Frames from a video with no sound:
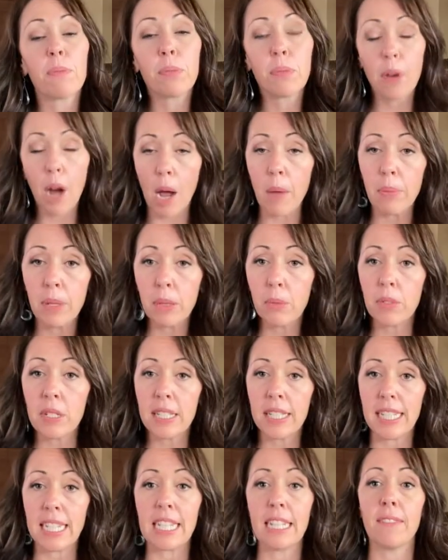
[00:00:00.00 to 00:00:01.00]
probably
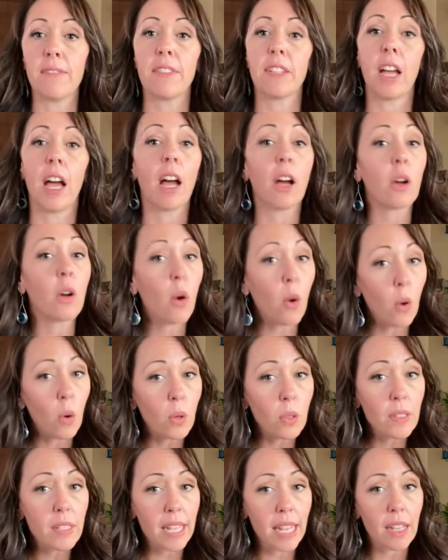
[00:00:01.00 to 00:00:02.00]
received a
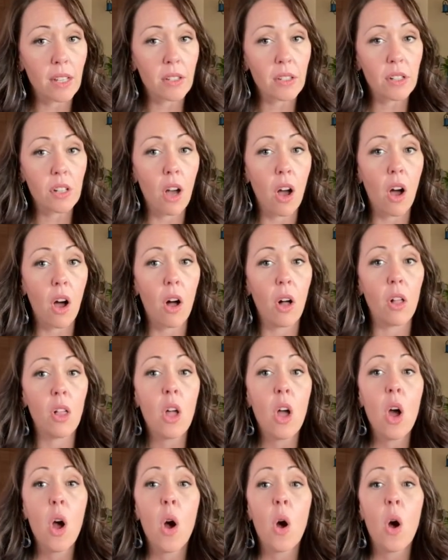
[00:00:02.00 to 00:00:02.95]
cold sales call